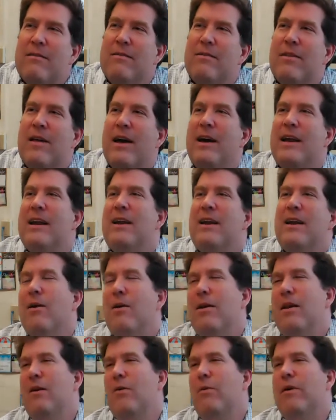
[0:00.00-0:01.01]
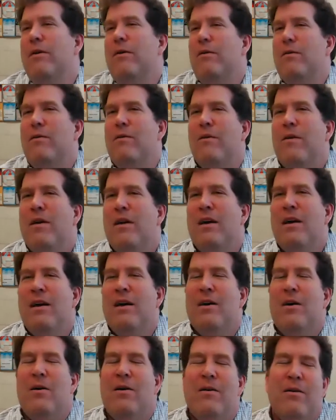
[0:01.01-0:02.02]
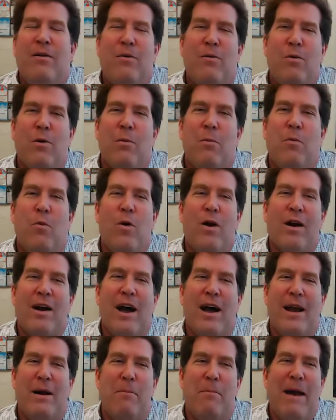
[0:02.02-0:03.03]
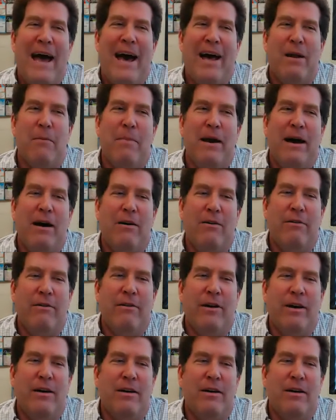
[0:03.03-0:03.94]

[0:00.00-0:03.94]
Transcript: that, and we're kind of bad about,